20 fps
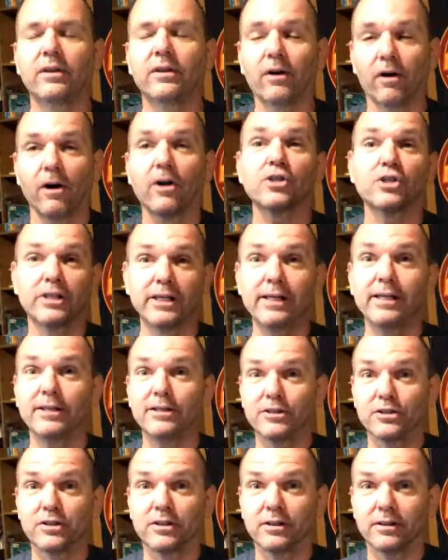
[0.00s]
there are
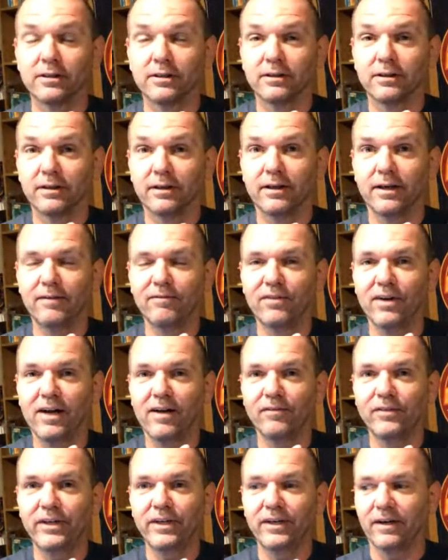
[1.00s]
sins
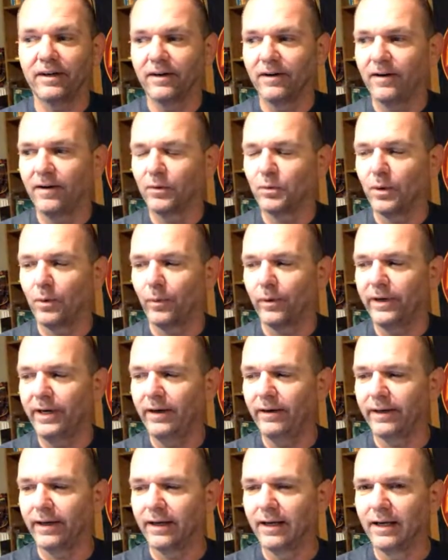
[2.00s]
involved here, is what we're
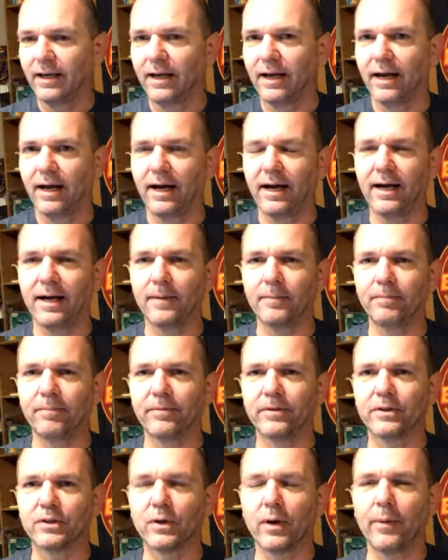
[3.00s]
hearing.
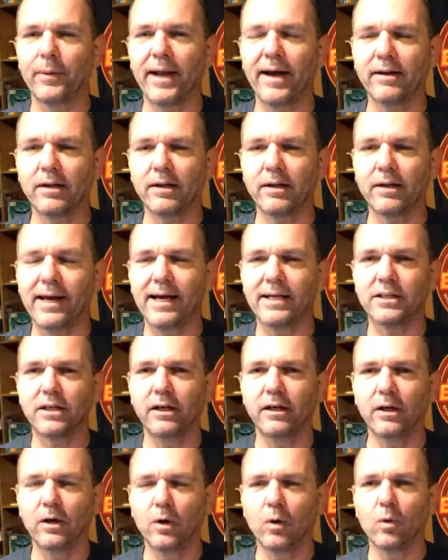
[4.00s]
So I would have to be
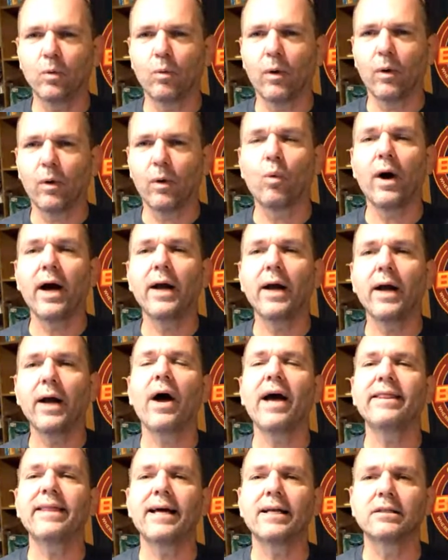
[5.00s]
asking,
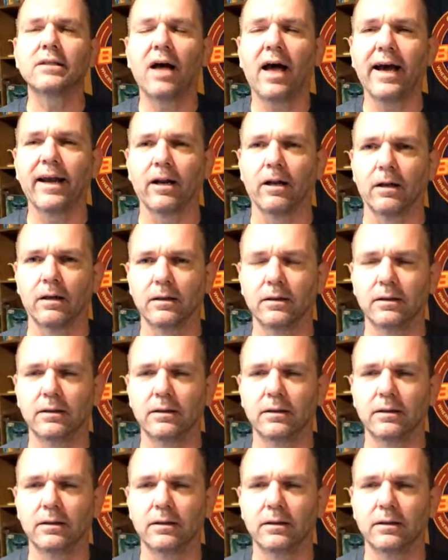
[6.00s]
why that title?